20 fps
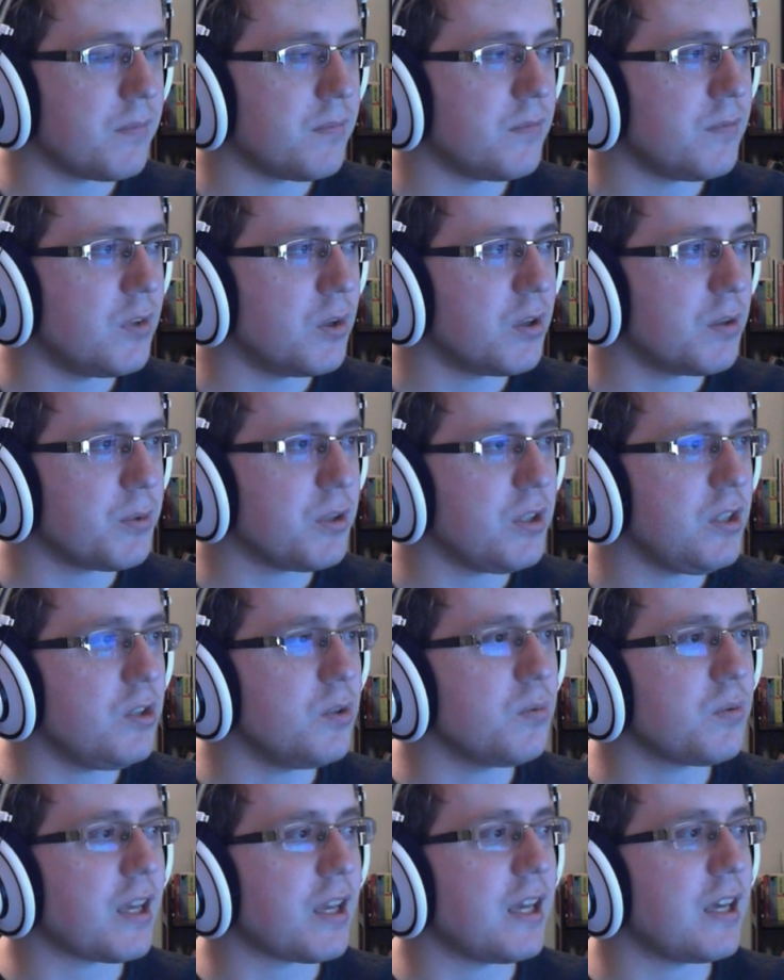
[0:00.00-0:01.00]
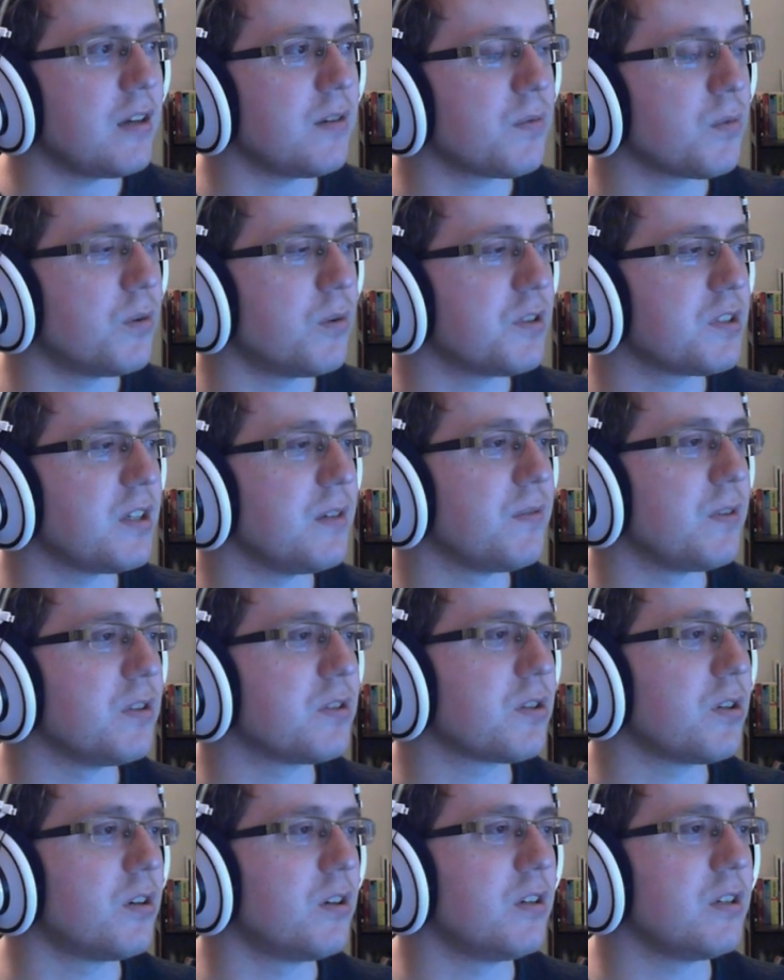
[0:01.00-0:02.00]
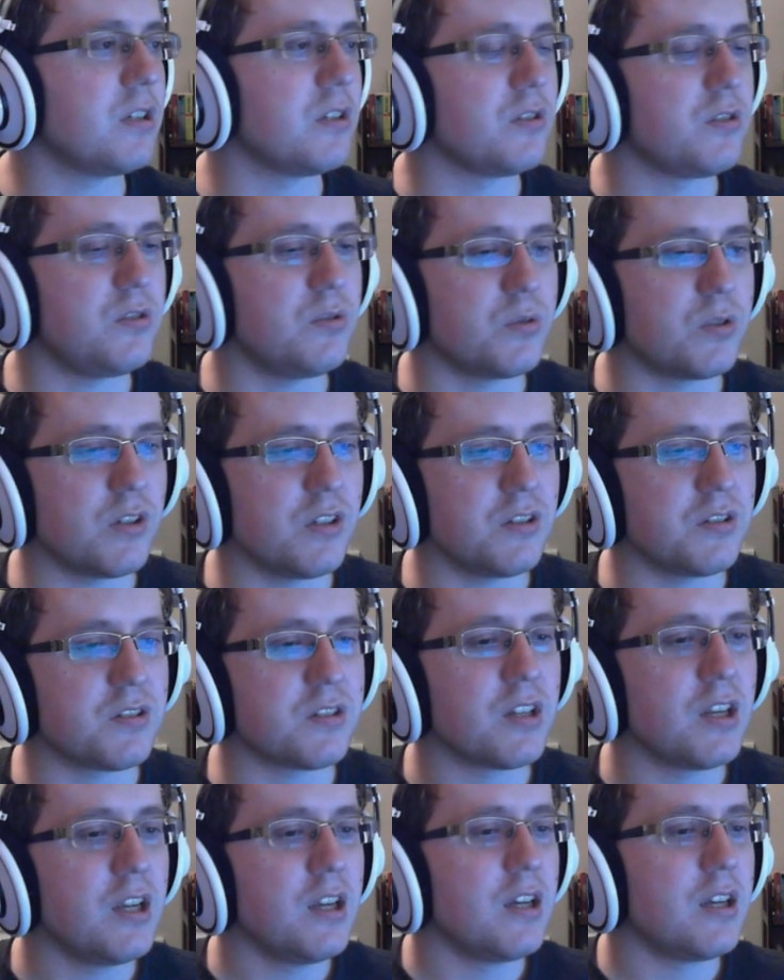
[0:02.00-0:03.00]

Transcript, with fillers: Notably, you can, of course, give this card Endurance.